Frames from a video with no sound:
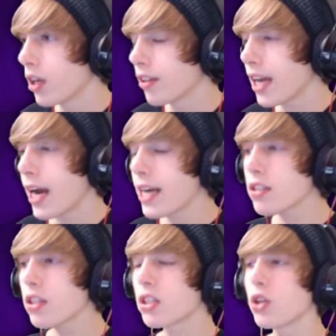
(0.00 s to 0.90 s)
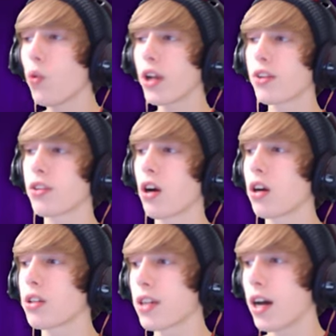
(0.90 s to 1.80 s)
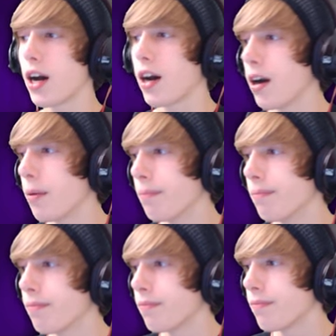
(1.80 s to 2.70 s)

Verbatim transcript: See, I actually do want to start, um,